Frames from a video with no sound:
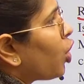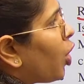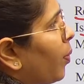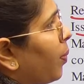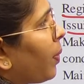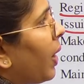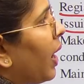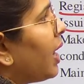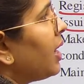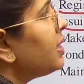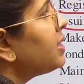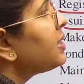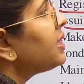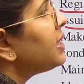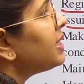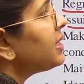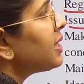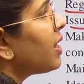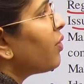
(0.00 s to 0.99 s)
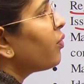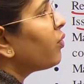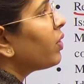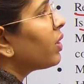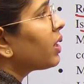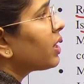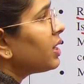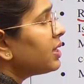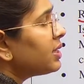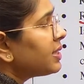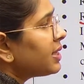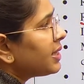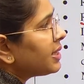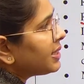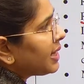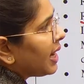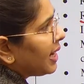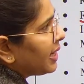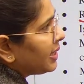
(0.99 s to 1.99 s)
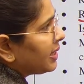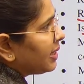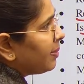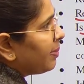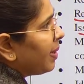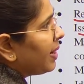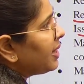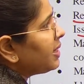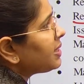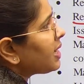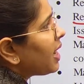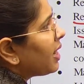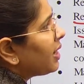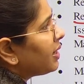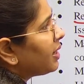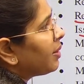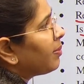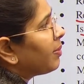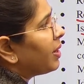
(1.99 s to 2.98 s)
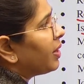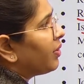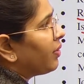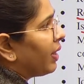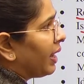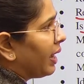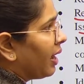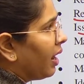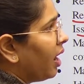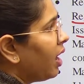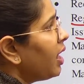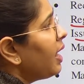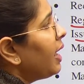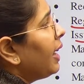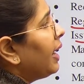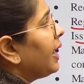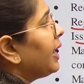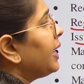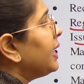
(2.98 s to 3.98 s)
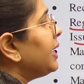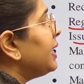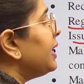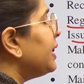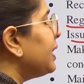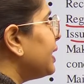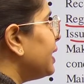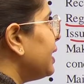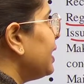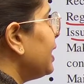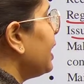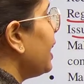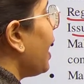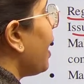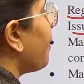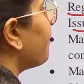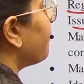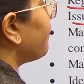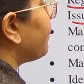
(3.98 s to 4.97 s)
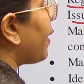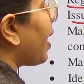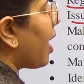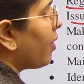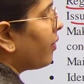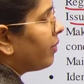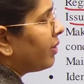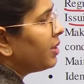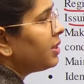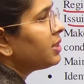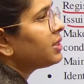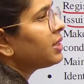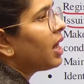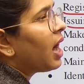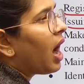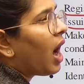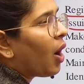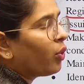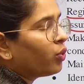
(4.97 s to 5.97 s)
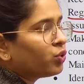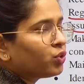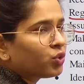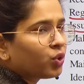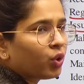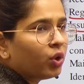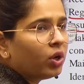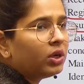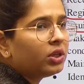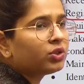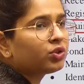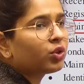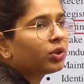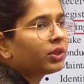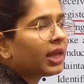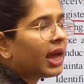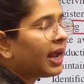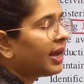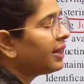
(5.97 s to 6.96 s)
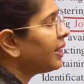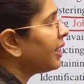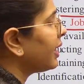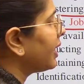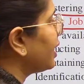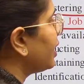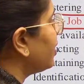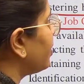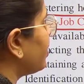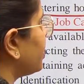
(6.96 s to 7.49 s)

job cards? These are workers' entitlements under Manrega. It legally empowers the household so that they can